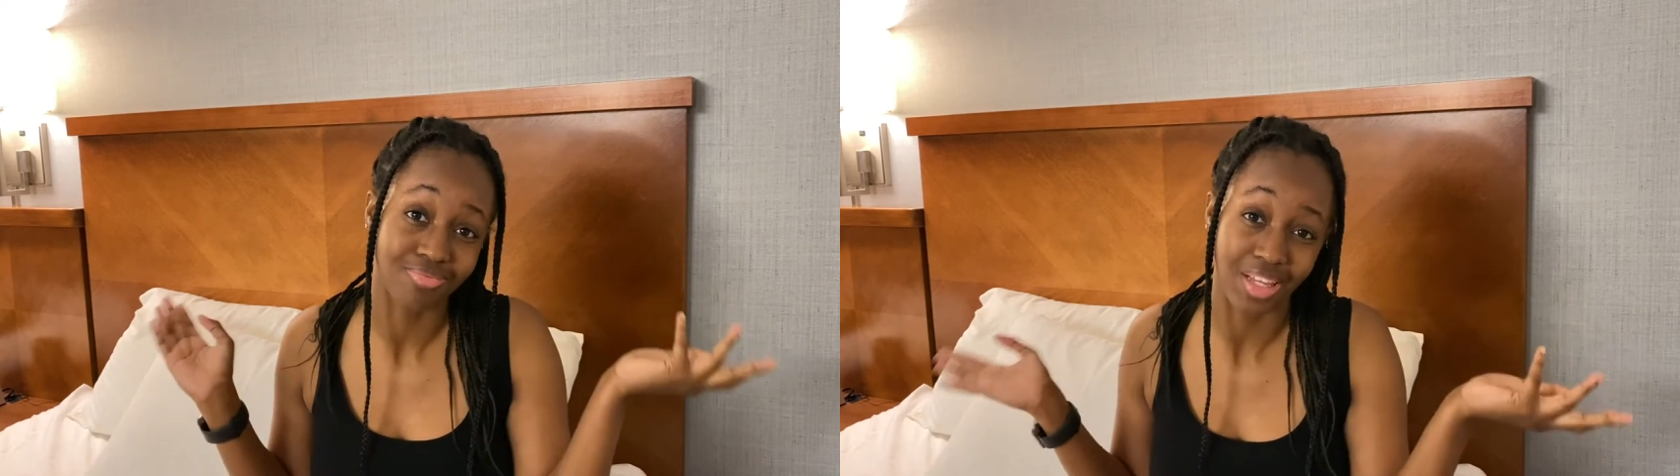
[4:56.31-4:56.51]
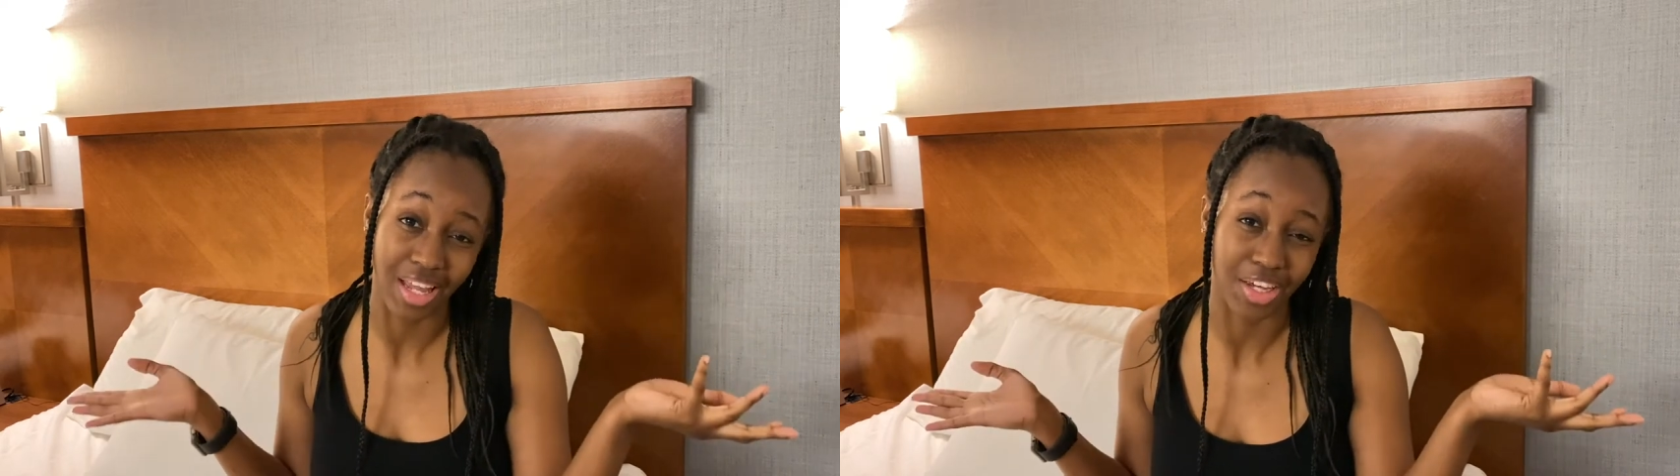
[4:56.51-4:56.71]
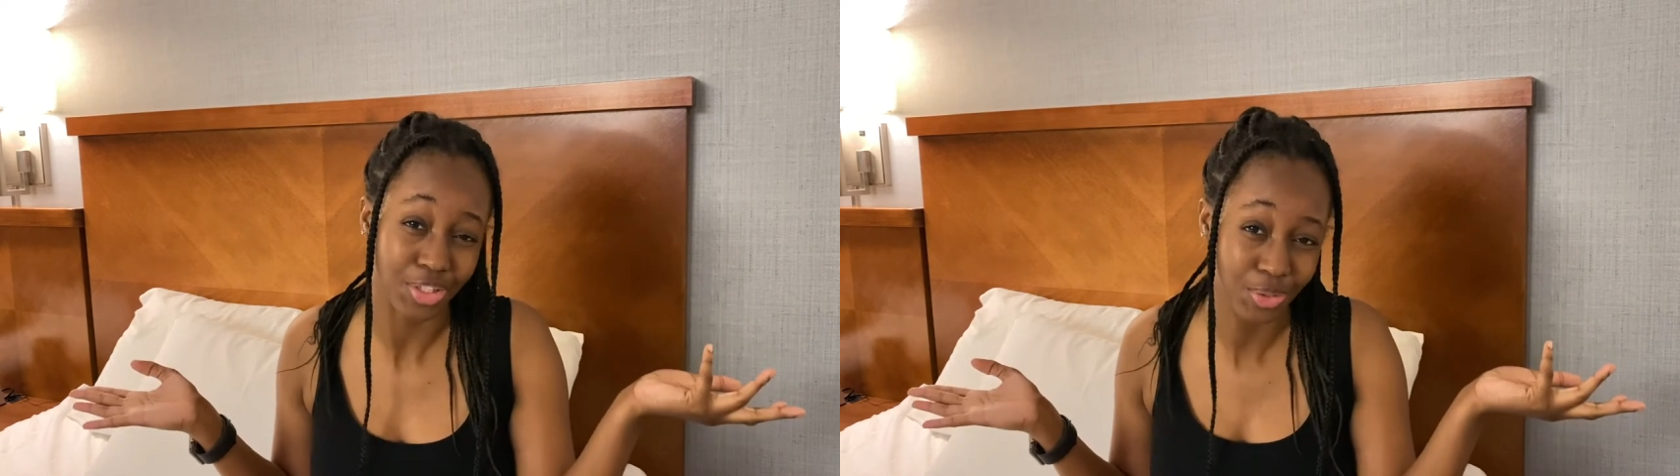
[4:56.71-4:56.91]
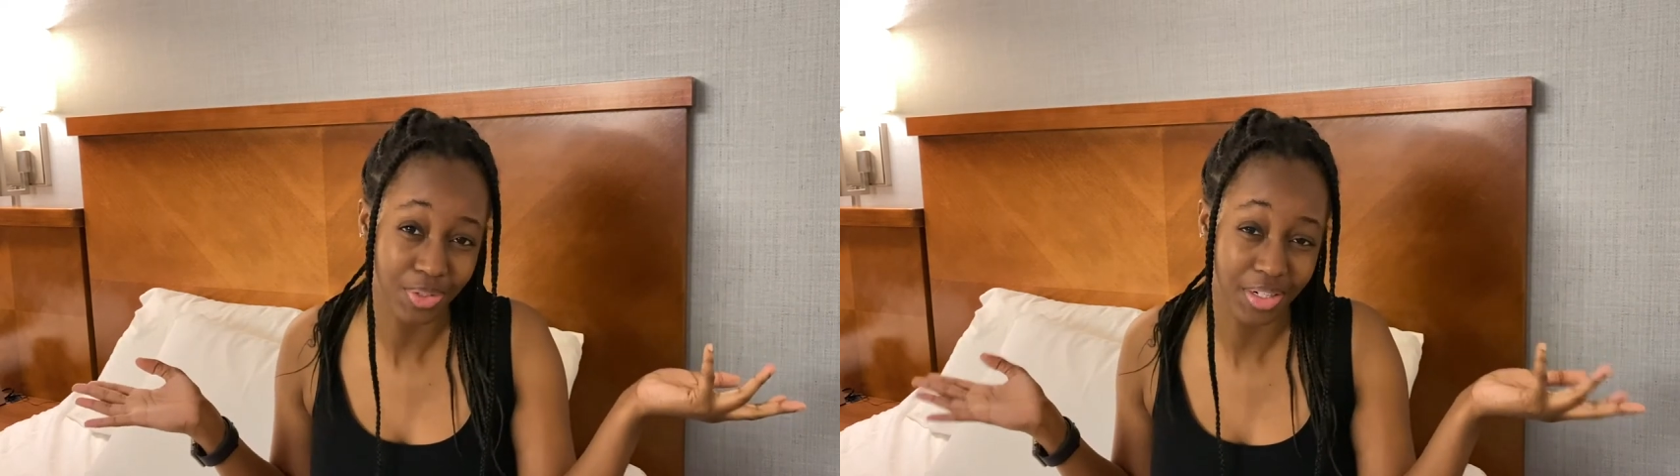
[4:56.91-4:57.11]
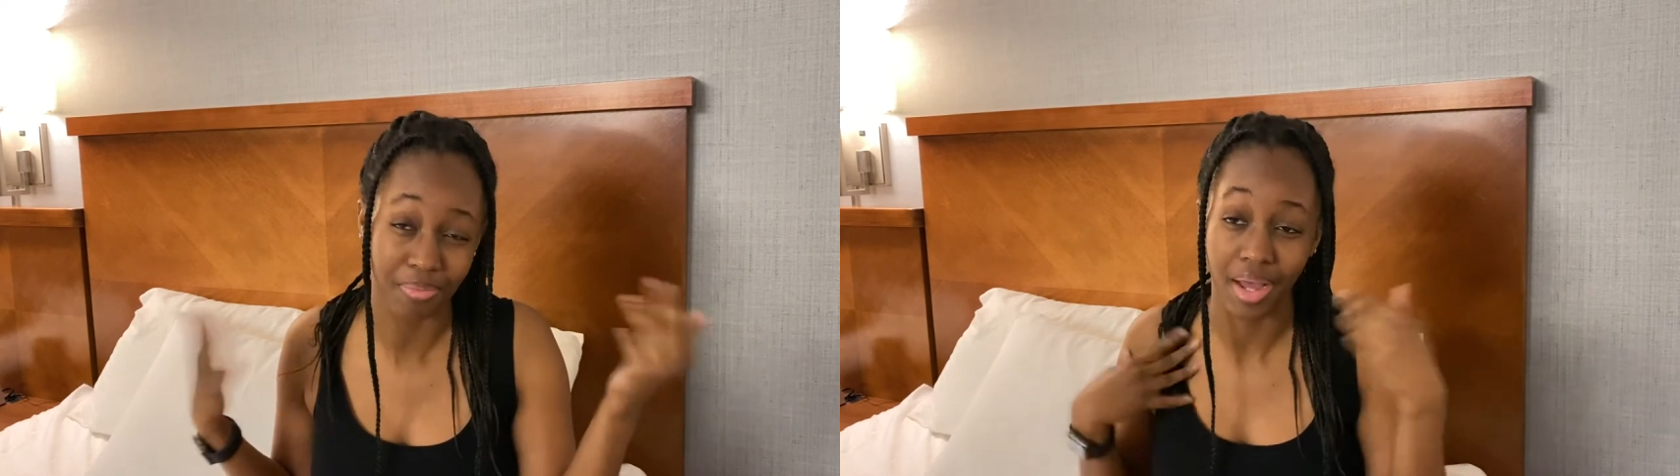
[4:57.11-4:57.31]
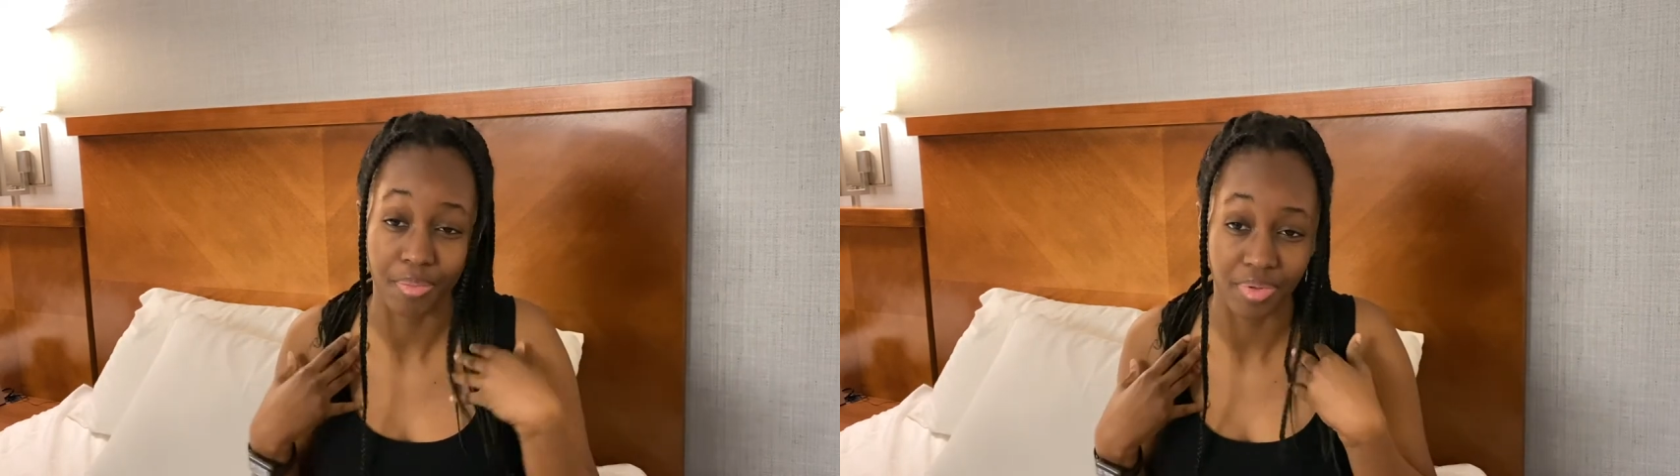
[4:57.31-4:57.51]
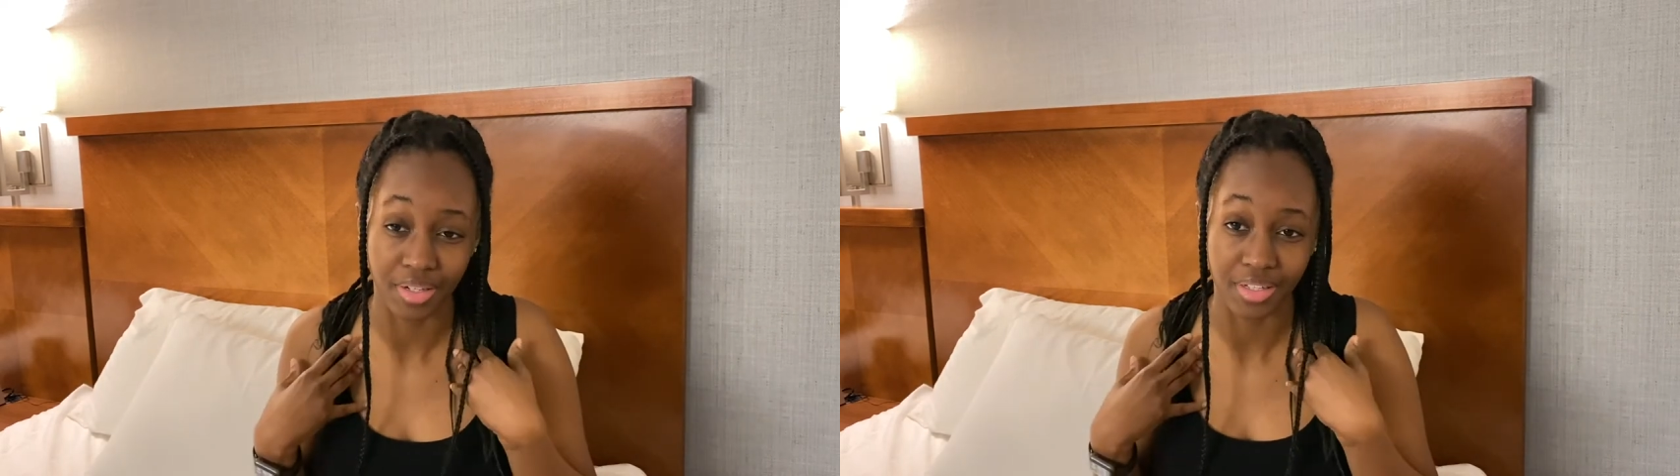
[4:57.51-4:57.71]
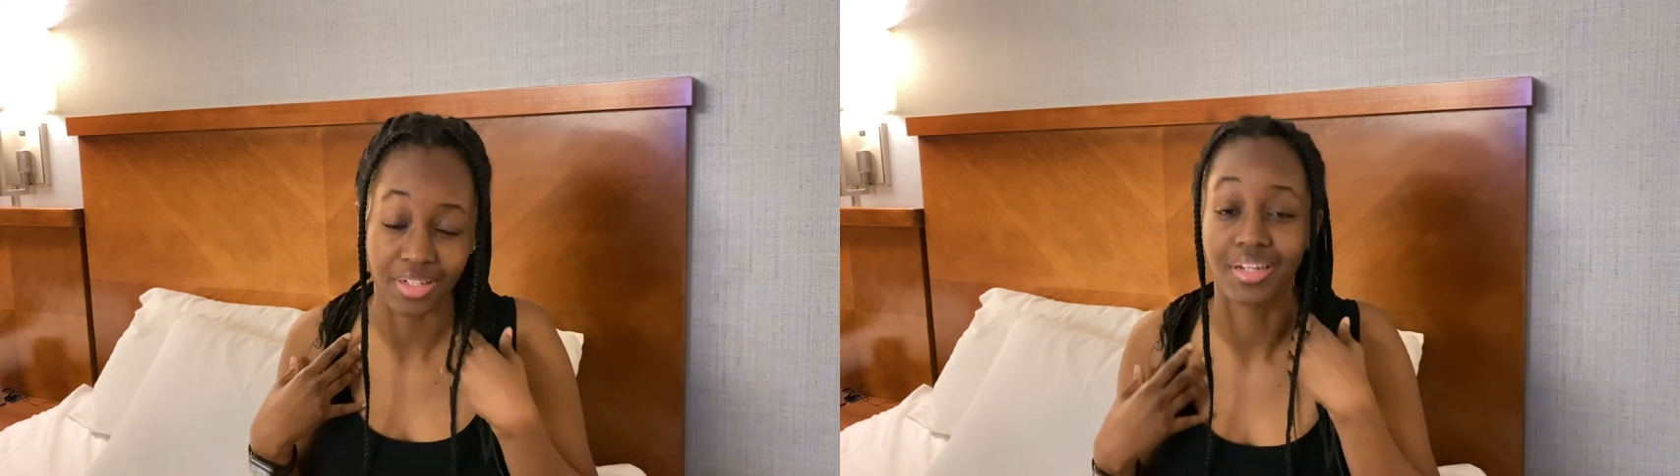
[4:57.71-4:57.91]
a lot cuter in my
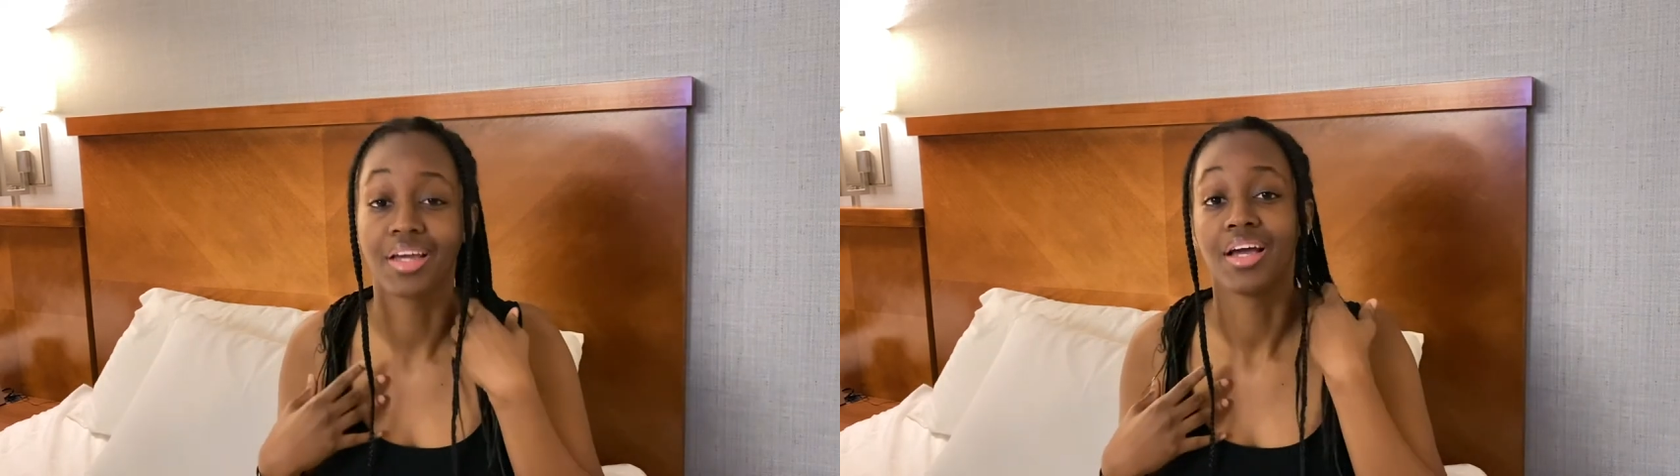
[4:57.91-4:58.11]
opinion.